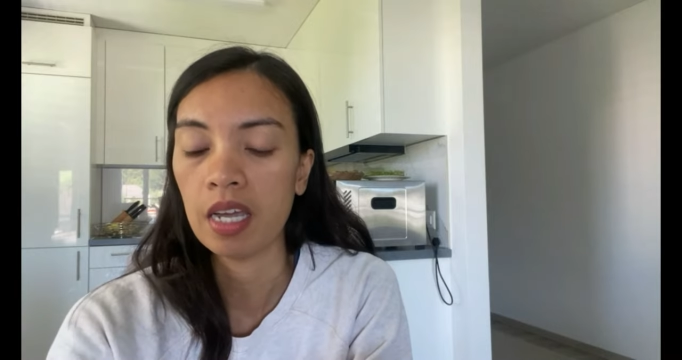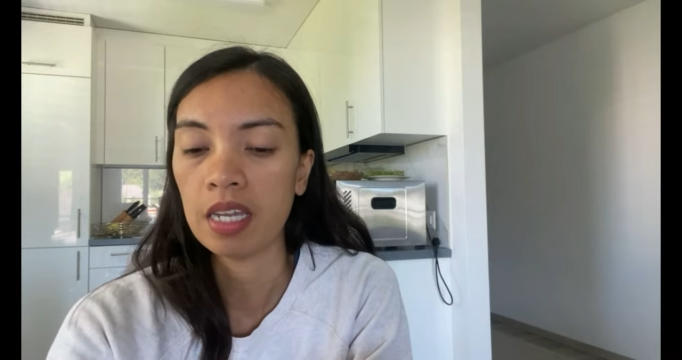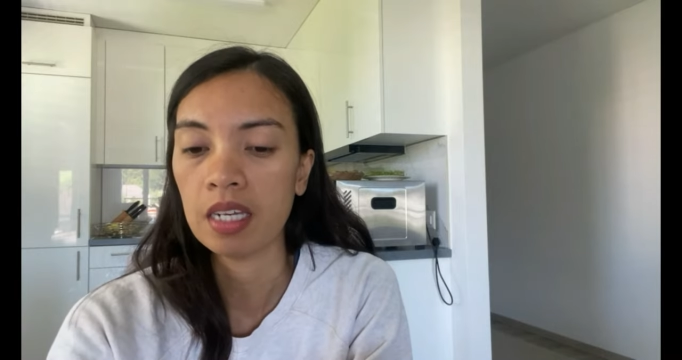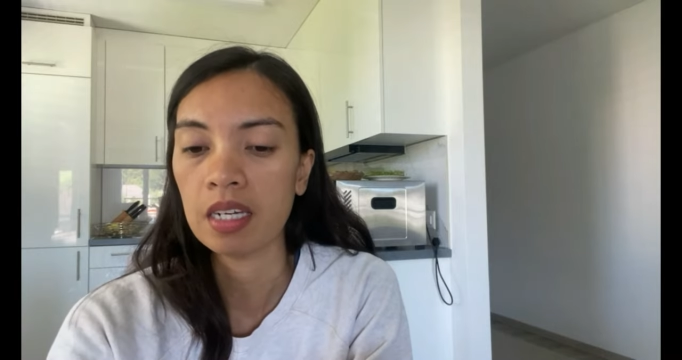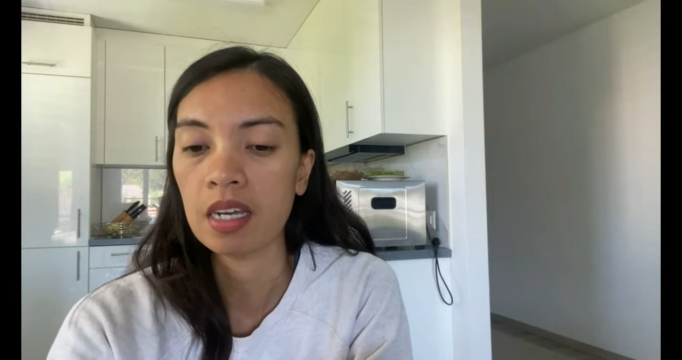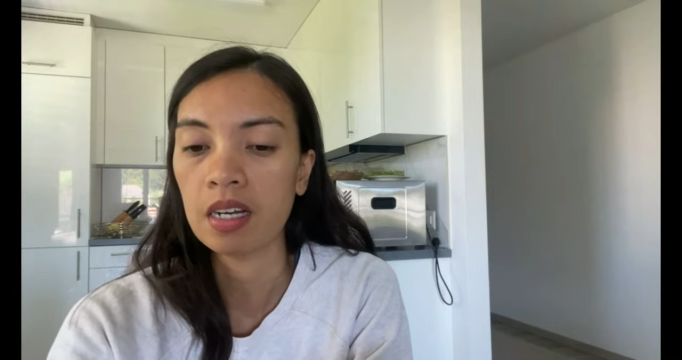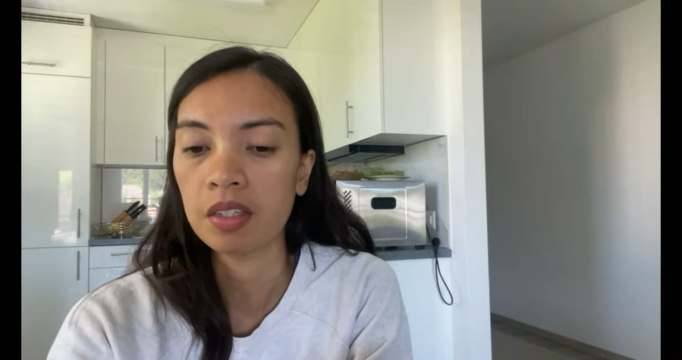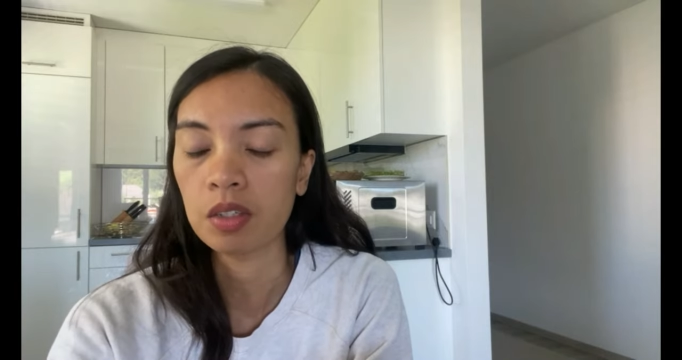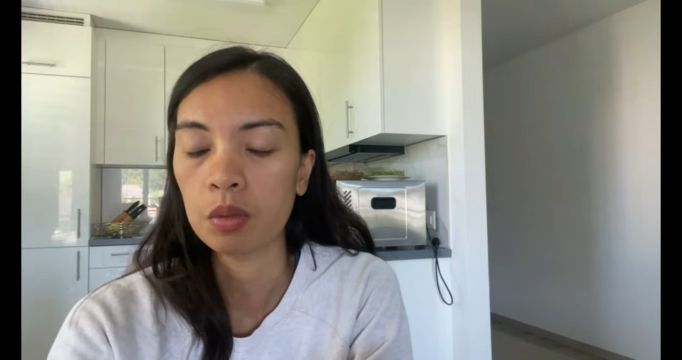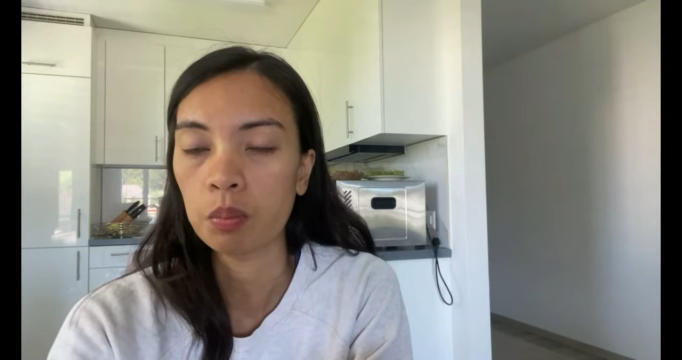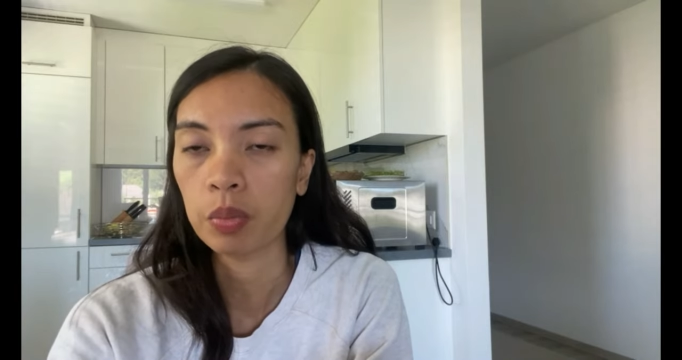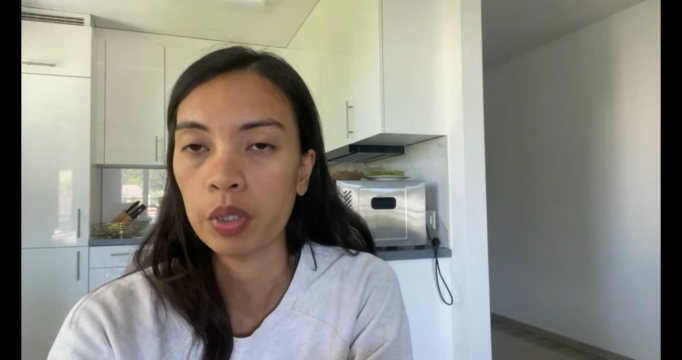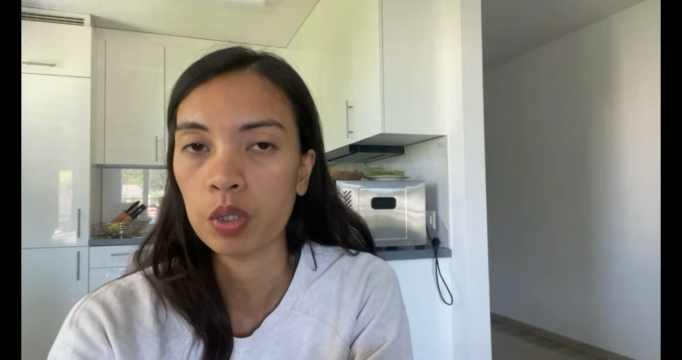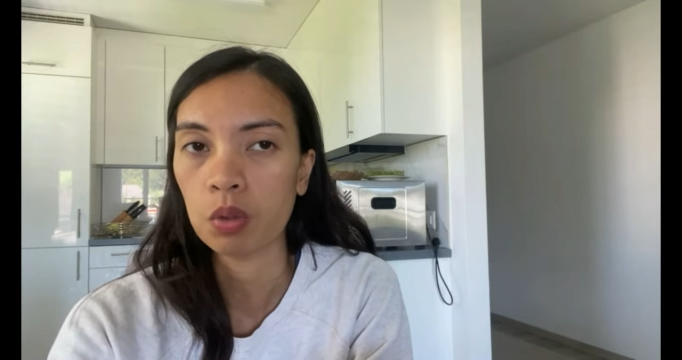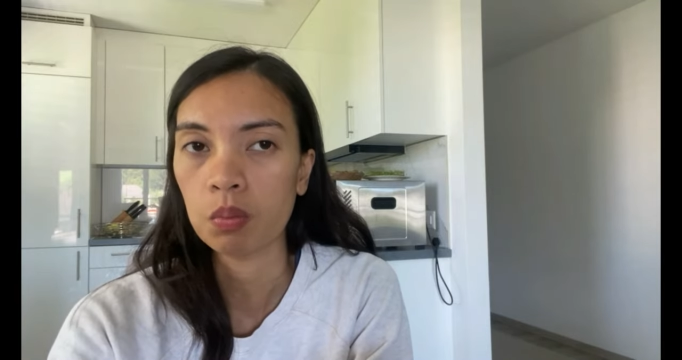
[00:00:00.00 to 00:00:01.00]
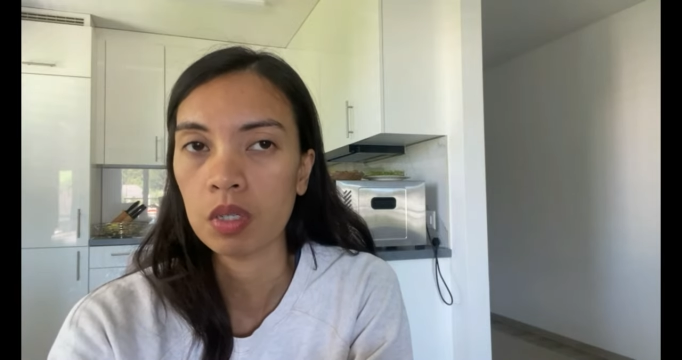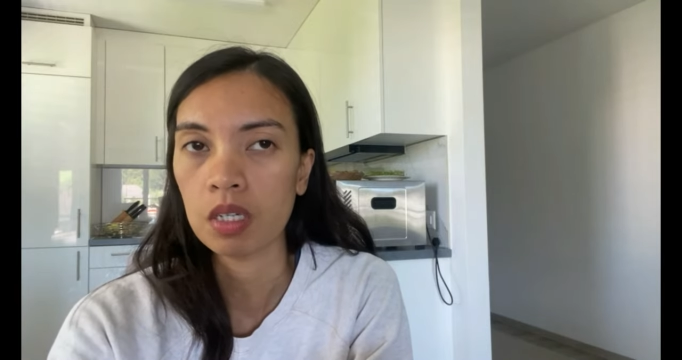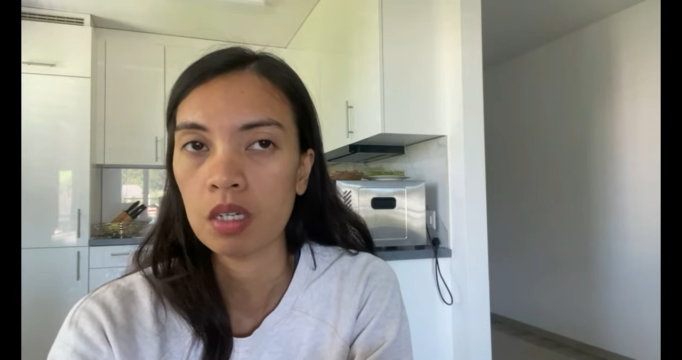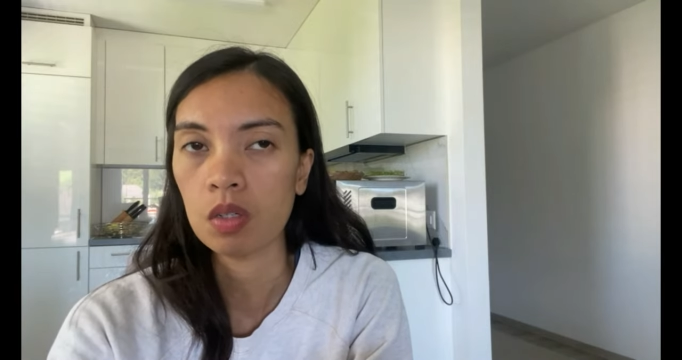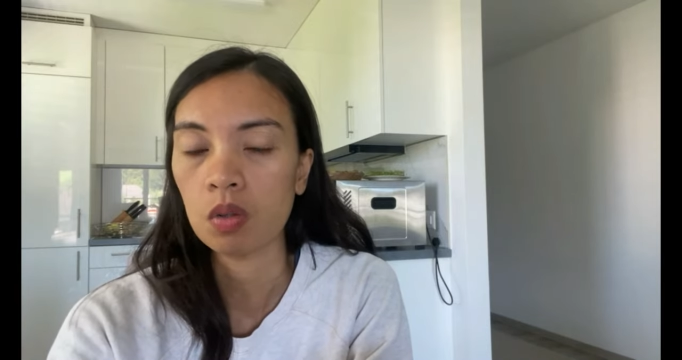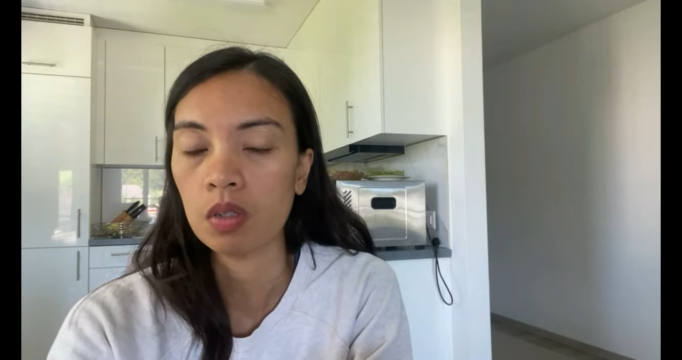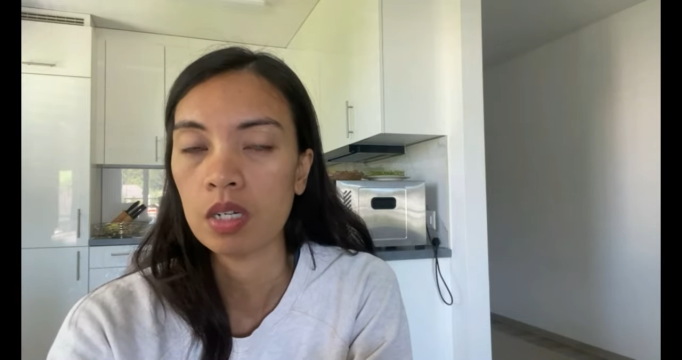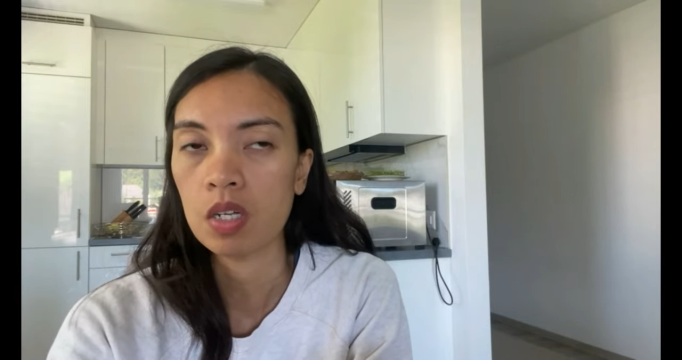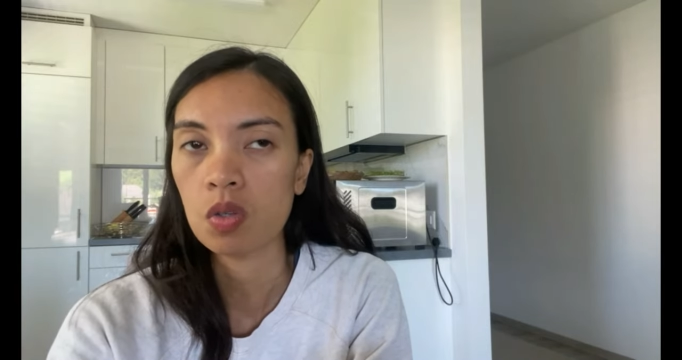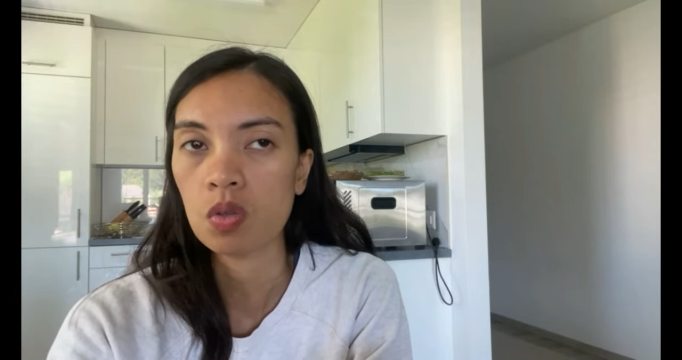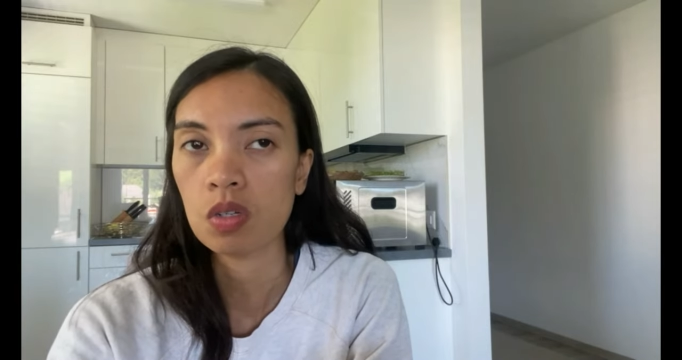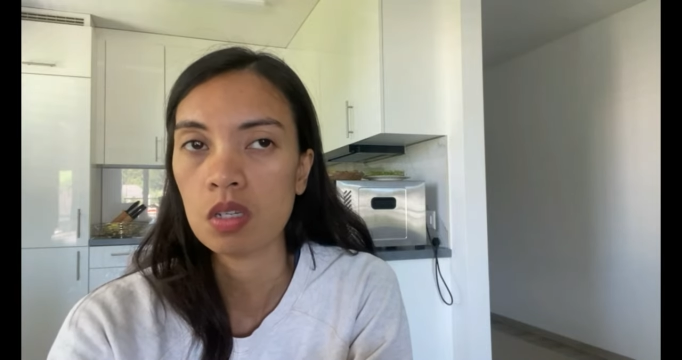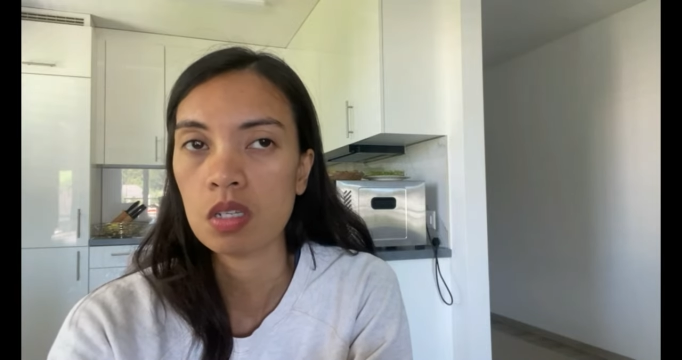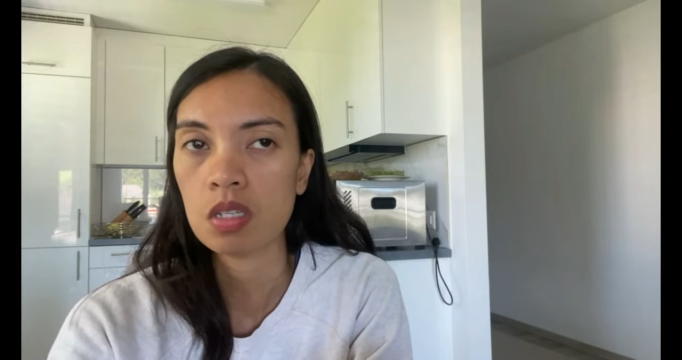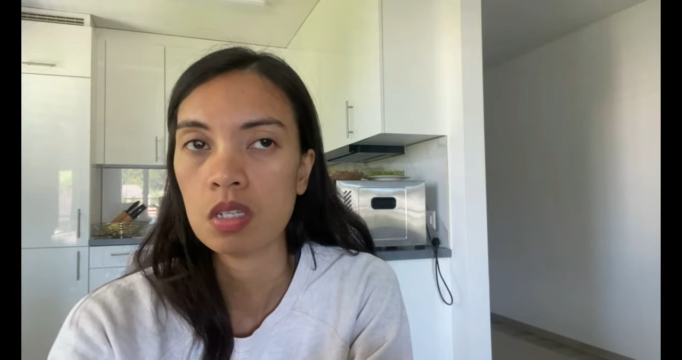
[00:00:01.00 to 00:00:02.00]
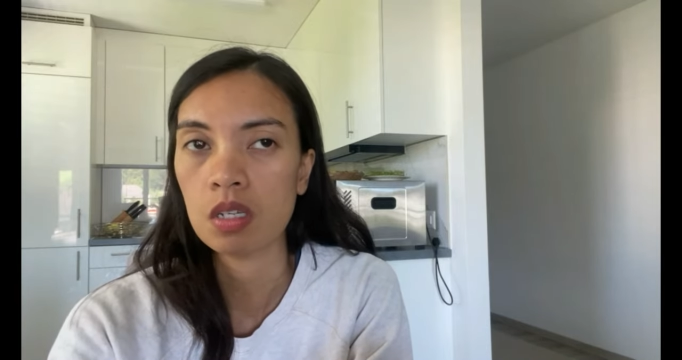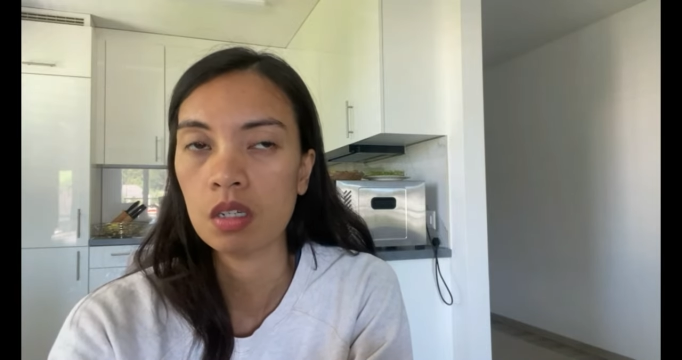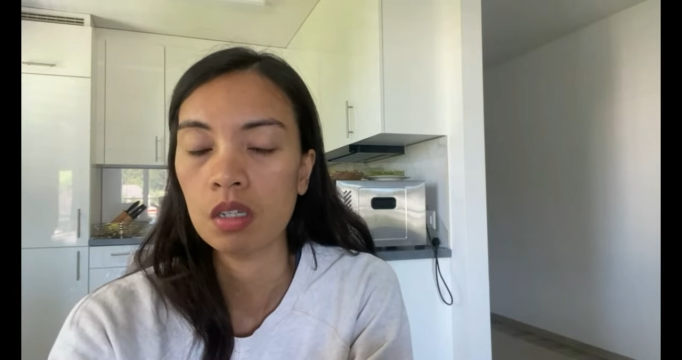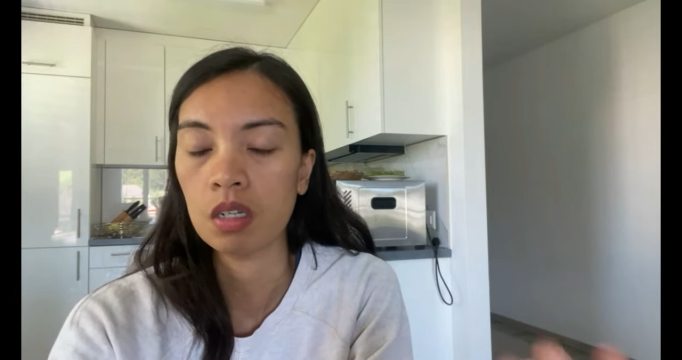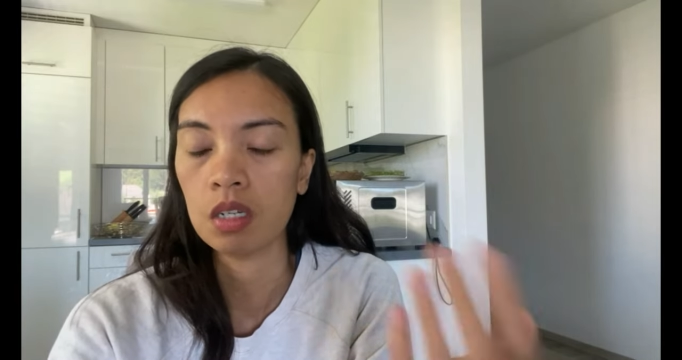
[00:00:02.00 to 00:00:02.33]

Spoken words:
any other part of the EU countries.